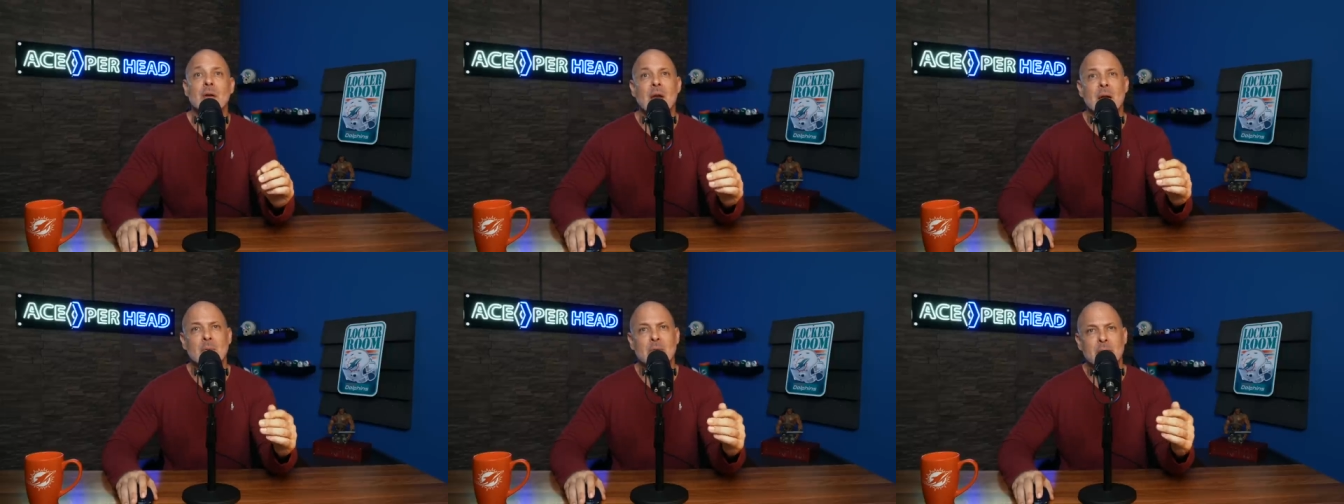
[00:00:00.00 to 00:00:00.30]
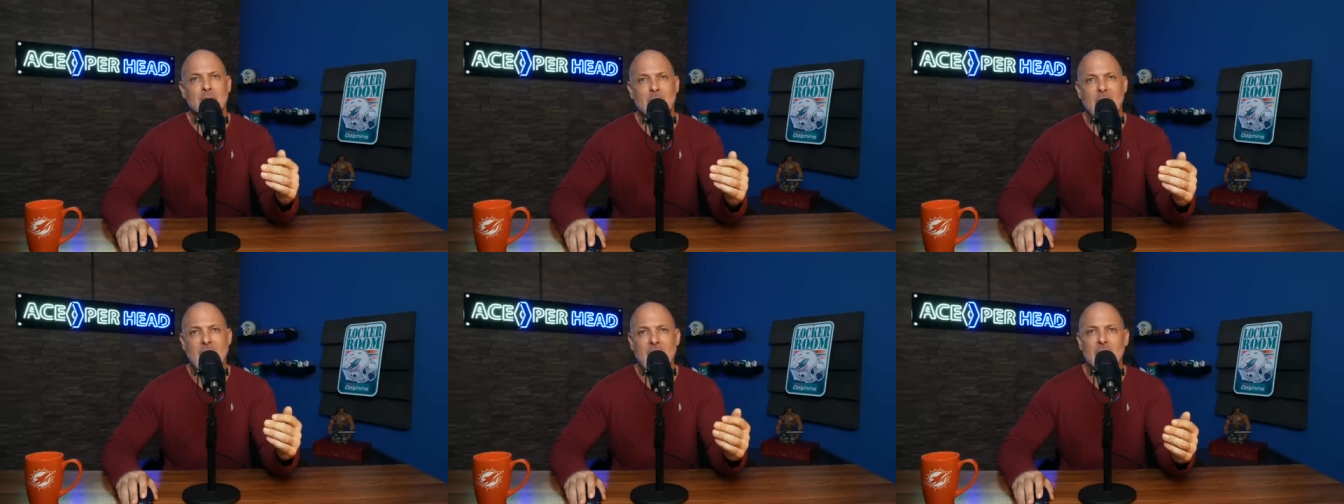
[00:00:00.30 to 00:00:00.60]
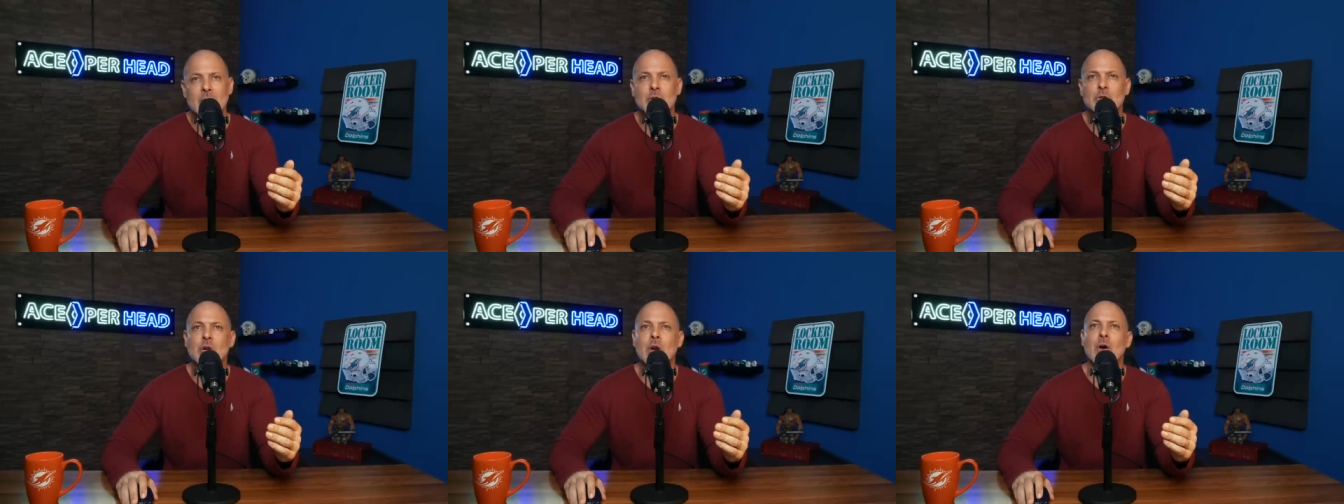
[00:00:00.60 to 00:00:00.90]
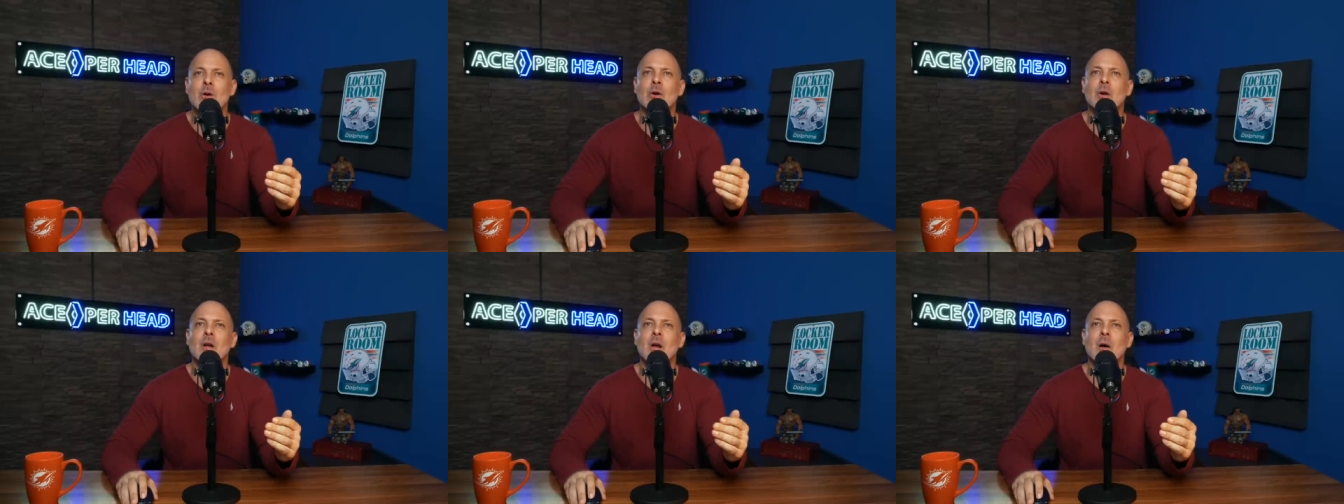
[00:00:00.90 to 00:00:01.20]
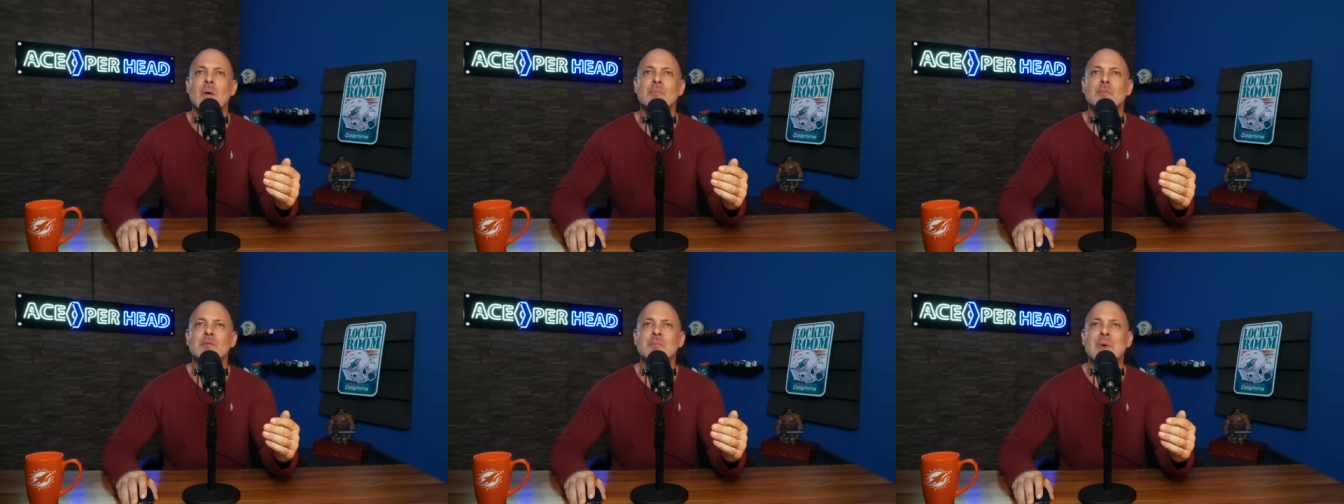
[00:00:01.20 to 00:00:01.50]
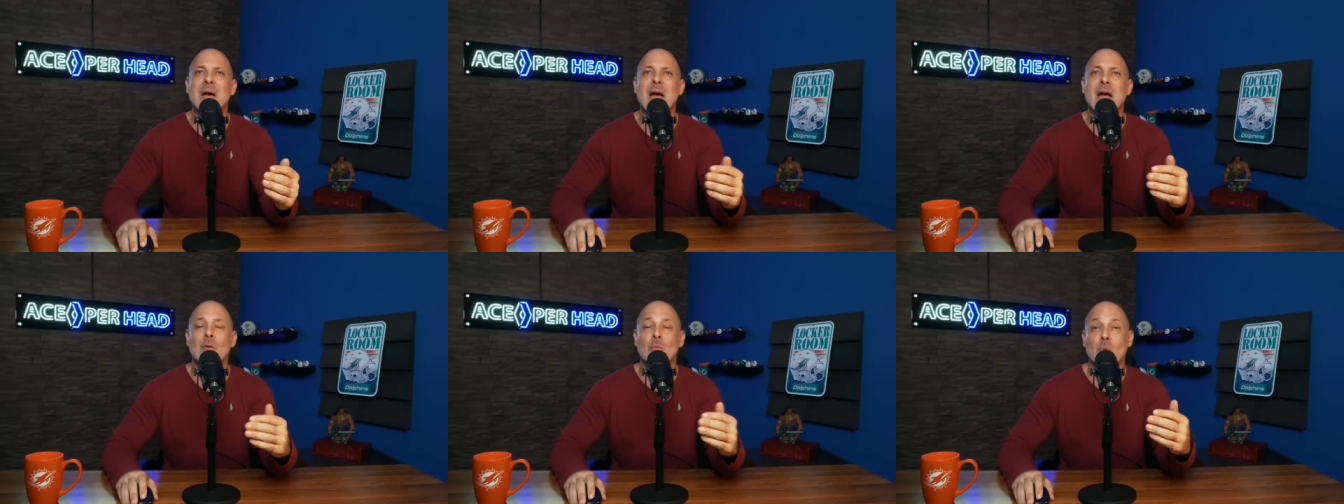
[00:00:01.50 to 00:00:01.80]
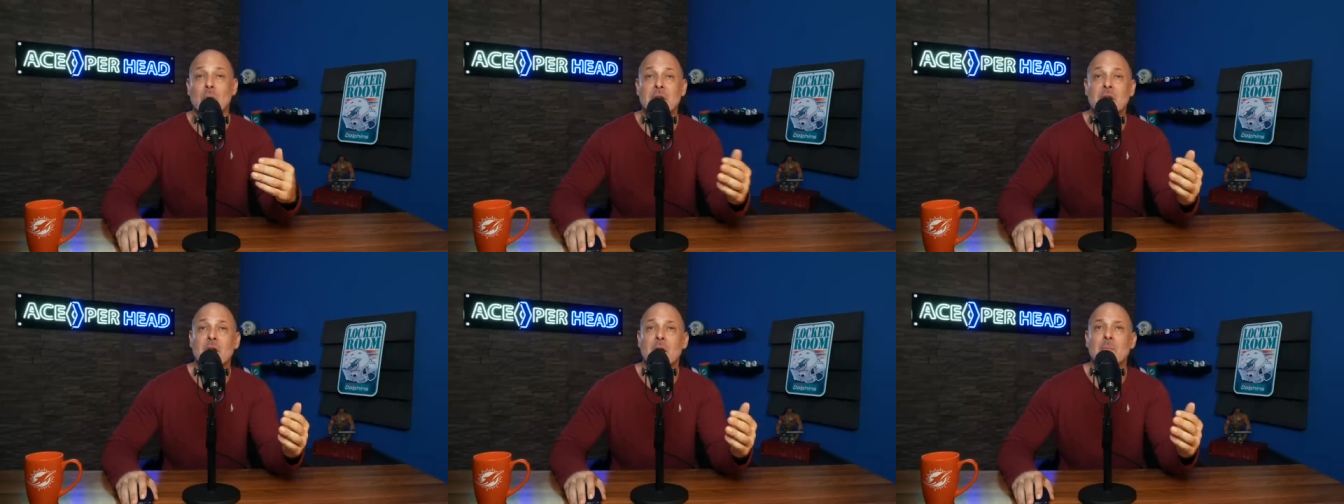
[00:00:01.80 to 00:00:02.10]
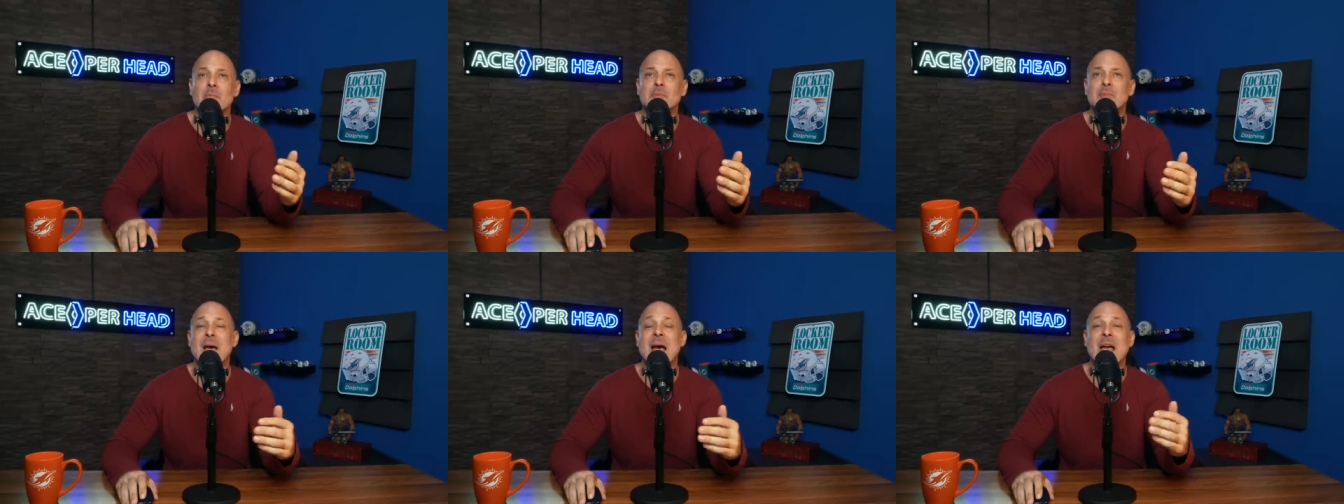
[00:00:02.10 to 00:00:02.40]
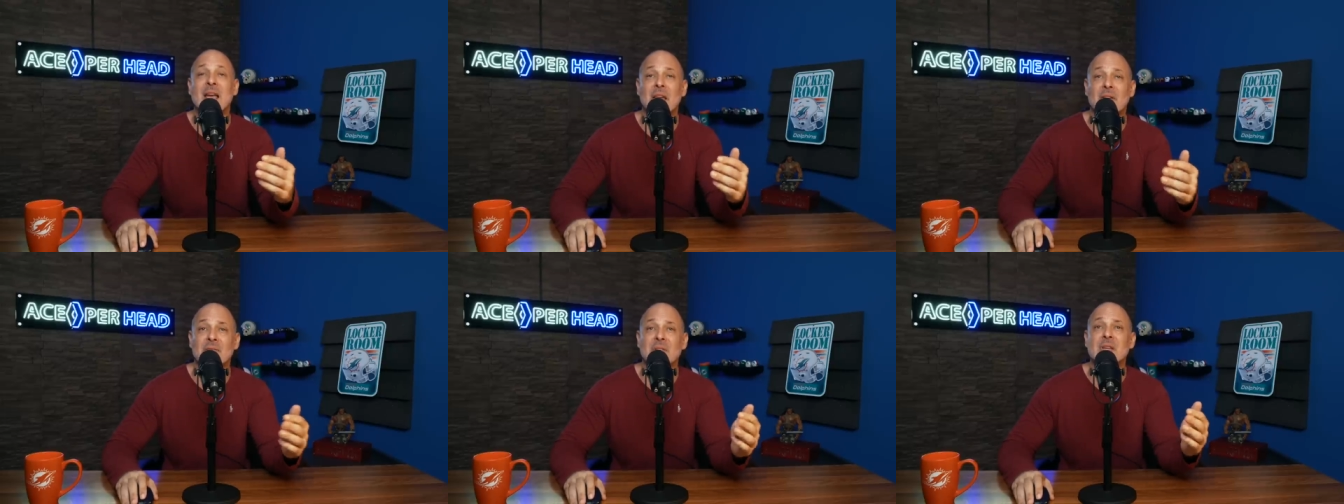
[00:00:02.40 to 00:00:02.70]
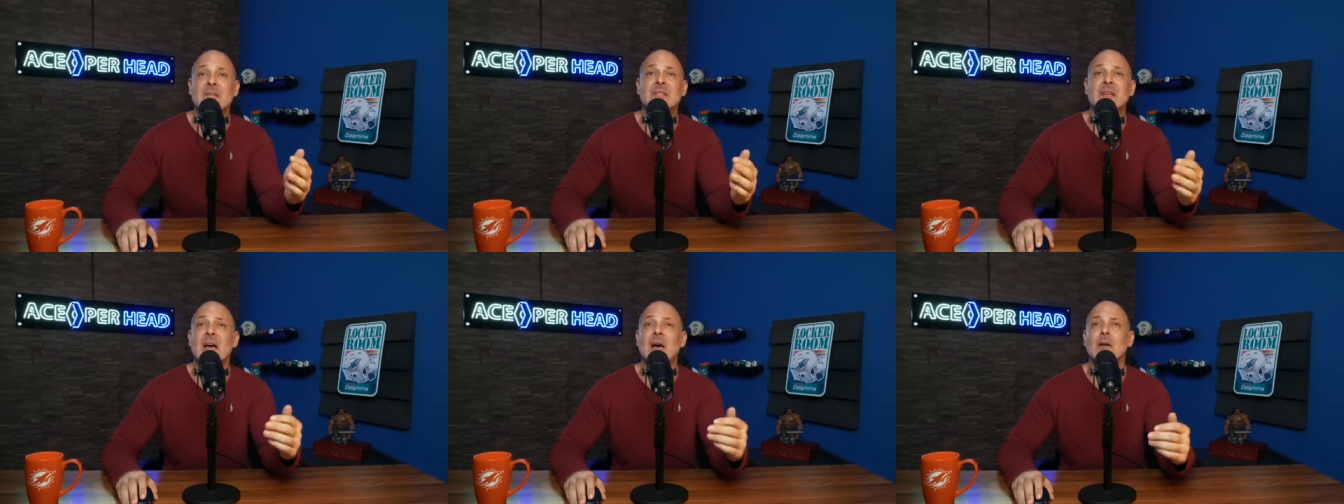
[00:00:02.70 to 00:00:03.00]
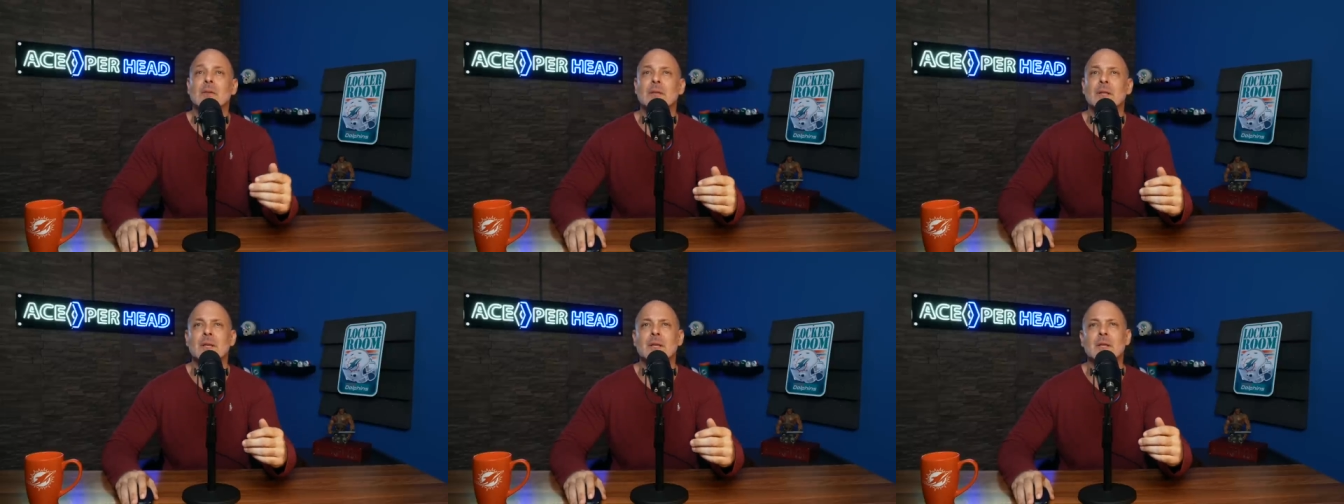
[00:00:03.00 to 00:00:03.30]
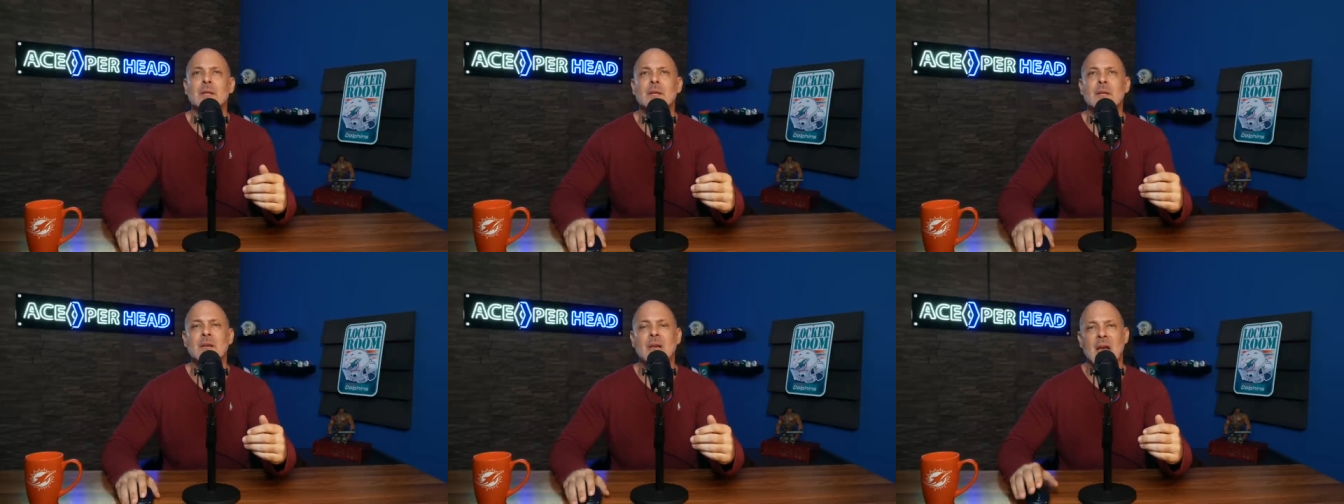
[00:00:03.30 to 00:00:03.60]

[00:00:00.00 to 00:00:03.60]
I mean, Byron Jones comes back. When he comes back, if he's healthy,